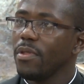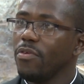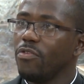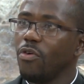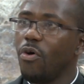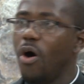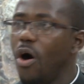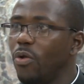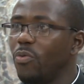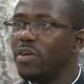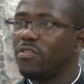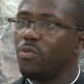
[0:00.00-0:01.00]
So
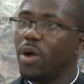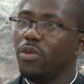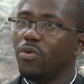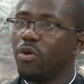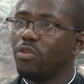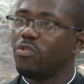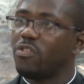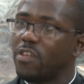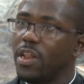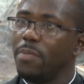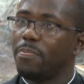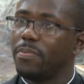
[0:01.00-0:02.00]
always when you go to
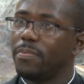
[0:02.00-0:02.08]
sleep,